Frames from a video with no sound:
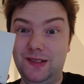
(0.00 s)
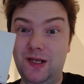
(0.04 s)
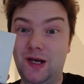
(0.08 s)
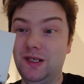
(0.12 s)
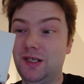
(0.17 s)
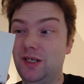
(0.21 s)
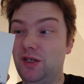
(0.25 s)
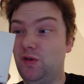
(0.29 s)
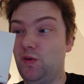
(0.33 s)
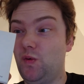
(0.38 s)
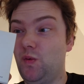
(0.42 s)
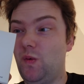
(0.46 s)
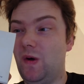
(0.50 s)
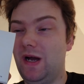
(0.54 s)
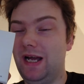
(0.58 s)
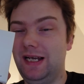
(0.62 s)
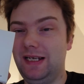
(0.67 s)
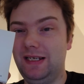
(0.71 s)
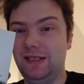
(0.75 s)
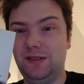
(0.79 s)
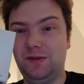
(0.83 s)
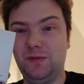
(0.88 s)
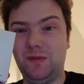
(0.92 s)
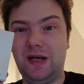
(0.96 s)
not a true
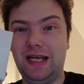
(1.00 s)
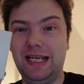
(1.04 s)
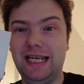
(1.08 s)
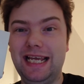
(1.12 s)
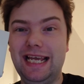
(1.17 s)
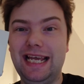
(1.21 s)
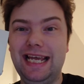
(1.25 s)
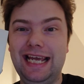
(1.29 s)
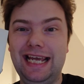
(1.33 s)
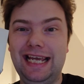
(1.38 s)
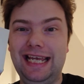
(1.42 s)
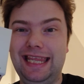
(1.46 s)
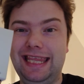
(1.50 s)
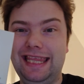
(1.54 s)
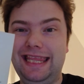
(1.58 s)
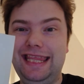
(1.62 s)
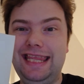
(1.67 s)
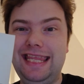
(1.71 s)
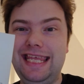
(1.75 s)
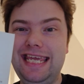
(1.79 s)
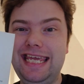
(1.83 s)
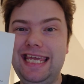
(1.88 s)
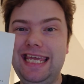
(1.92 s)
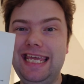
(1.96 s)
wireless one,
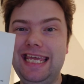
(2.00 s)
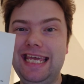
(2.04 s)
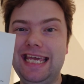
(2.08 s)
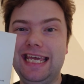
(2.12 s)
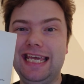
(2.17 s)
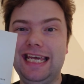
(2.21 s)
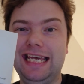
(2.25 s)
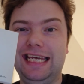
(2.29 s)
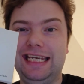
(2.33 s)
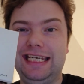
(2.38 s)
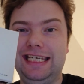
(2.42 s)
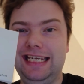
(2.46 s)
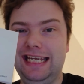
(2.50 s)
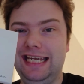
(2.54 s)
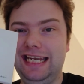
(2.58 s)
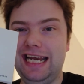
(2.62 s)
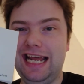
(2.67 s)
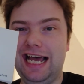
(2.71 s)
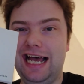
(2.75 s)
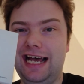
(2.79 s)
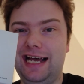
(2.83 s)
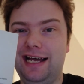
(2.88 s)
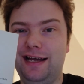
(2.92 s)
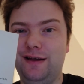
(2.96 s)
the
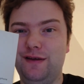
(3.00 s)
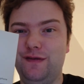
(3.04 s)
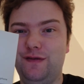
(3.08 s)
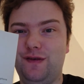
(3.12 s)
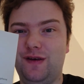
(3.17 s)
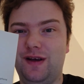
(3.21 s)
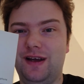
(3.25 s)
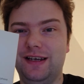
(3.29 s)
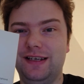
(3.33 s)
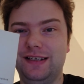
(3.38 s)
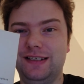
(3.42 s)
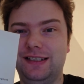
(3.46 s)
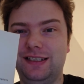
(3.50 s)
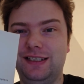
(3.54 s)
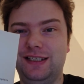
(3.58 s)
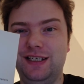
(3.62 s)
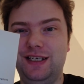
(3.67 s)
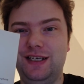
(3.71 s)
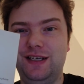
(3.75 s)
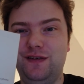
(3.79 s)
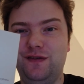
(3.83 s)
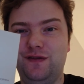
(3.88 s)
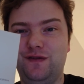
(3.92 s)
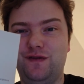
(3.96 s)
TINHIFI
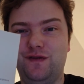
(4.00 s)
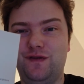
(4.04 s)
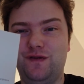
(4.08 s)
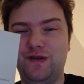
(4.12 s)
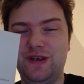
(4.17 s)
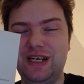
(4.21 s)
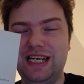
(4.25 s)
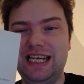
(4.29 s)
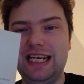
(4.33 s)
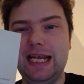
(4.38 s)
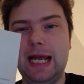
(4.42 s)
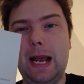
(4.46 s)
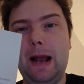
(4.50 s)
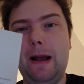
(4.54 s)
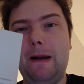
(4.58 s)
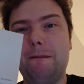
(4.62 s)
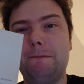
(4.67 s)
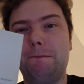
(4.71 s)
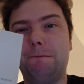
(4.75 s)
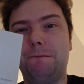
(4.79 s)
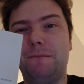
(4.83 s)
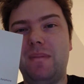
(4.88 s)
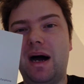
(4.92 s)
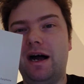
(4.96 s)
C3
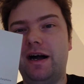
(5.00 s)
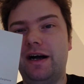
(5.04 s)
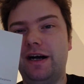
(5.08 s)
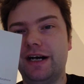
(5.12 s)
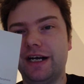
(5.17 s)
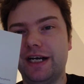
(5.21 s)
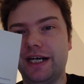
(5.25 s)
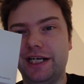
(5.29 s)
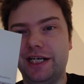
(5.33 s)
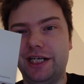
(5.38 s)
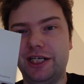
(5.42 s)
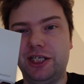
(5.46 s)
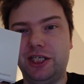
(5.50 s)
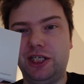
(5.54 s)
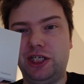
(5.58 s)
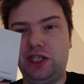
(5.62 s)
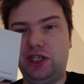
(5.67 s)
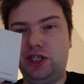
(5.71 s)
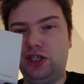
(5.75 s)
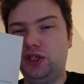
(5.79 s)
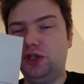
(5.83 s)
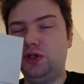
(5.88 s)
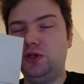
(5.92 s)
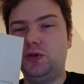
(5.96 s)

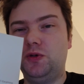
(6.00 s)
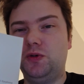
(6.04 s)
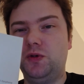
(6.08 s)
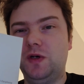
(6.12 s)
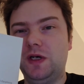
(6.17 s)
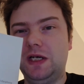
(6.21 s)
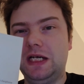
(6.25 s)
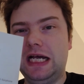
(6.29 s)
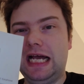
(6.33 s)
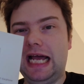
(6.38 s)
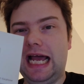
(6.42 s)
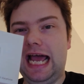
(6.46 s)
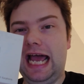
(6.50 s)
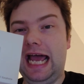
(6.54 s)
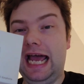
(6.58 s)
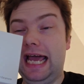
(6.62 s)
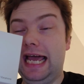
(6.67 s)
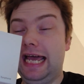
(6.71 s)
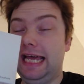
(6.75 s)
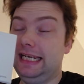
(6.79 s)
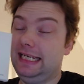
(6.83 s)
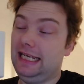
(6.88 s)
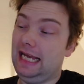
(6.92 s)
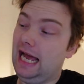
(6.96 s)
MK2,
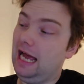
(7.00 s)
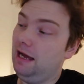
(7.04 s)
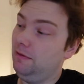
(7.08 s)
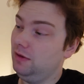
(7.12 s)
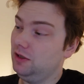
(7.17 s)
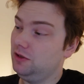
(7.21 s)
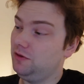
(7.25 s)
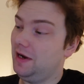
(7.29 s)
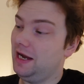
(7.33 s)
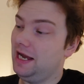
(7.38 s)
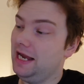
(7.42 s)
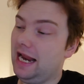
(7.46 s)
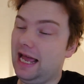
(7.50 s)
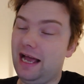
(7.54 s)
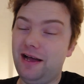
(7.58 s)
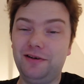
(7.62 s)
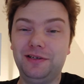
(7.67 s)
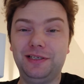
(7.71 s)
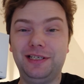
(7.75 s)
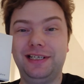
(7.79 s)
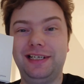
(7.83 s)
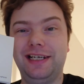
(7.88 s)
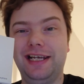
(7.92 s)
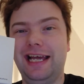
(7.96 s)
and I will try it
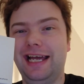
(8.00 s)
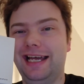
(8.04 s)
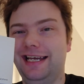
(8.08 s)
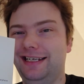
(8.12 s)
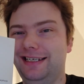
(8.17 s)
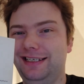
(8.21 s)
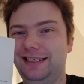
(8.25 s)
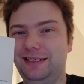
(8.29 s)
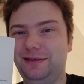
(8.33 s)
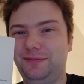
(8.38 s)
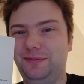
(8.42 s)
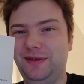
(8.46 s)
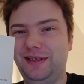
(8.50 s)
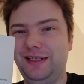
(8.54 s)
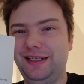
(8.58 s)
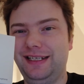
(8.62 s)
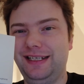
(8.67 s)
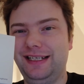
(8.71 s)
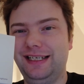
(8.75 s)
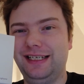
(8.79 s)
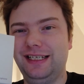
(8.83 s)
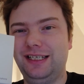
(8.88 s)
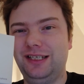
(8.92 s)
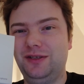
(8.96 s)
out and
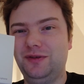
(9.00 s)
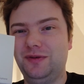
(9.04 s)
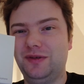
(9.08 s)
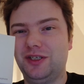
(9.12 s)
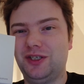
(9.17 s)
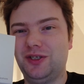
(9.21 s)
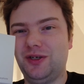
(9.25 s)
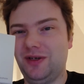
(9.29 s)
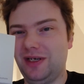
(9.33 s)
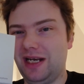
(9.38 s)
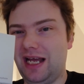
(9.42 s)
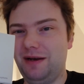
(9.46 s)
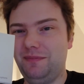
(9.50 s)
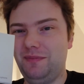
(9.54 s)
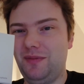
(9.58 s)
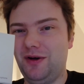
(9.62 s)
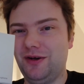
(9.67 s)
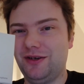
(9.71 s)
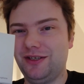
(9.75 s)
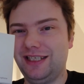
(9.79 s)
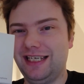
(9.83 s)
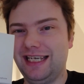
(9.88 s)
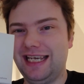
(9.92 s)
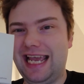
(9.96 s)
we'll do a short
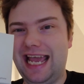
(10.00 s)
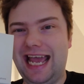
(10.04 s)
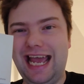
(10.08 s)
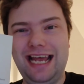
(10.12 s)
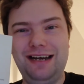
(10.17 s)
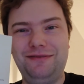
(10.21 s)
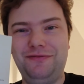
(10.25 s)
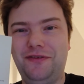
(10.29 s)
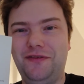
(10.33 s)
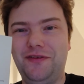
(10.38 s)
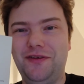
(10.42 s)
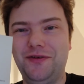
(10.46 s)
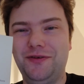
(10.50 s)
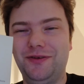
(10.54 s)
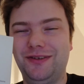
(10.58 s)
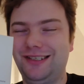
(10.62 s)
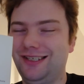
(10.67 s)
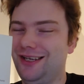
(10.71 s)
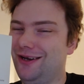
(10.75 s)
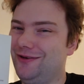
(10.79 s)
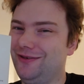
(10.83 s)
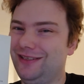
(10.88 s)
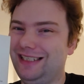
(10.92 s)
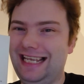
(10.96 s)
unboxing and review,
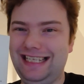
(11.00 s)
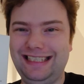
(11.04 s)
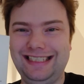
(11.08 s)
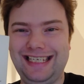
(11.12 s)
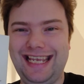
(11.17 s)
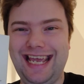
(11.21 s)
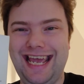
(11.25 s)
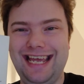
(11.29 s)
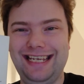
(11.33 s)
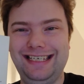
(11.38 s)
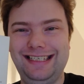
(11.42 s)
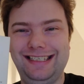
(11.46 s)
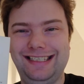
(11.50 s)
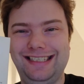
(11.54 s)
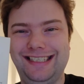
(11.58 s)
so let's get